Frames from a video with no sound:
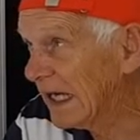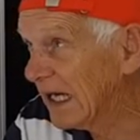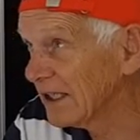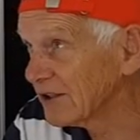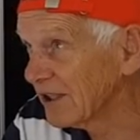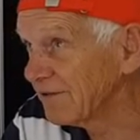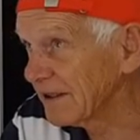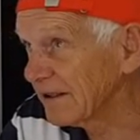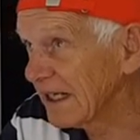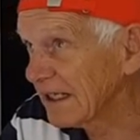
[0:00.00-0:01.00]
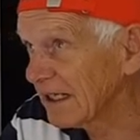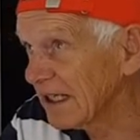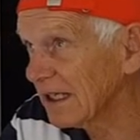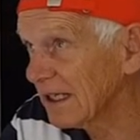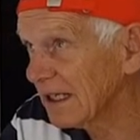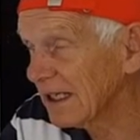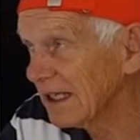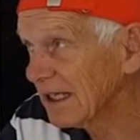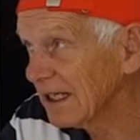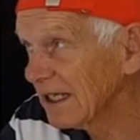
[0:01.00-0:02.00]
I'm trying to figure out,
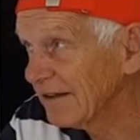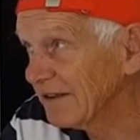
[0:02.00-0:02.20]
is